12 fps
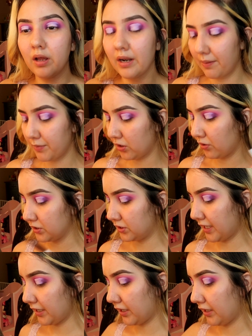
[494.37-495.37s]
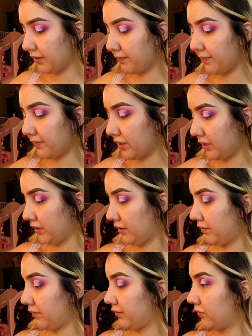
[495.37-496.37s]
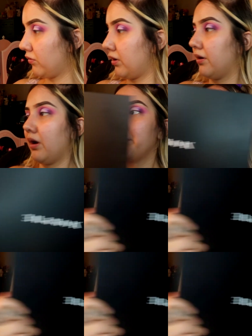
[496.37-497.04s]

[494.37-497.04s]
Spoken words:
And I'm going to go into that color. Well, I'm going to